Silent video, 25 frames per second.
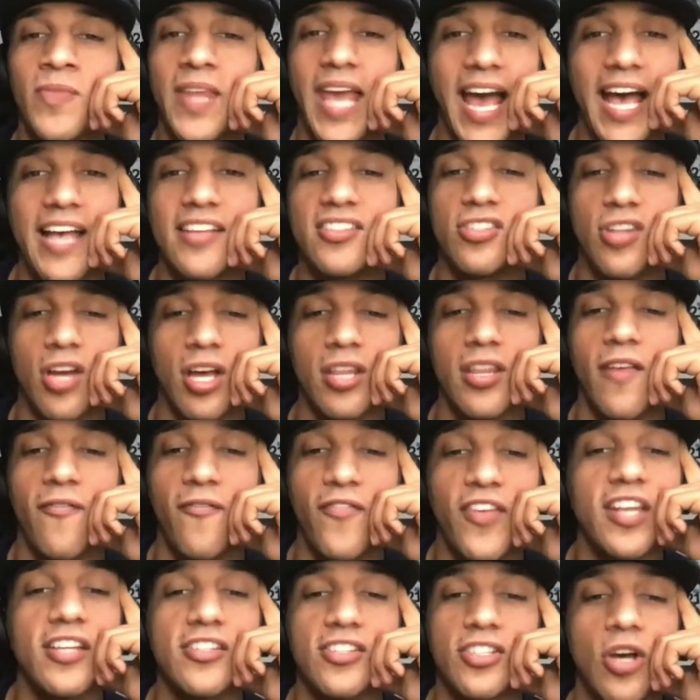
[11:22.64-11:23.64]
as an online
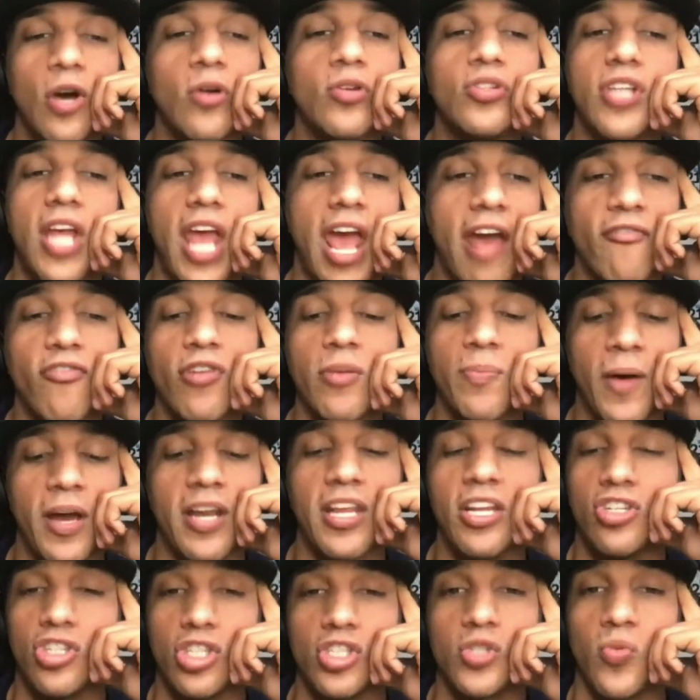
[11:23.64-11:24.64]
fitness coach,
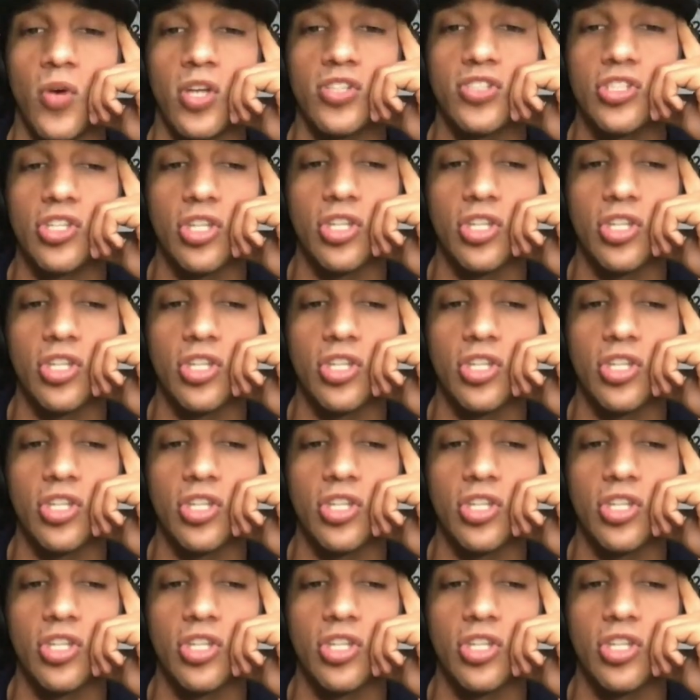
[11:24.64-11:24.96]
everybody just wants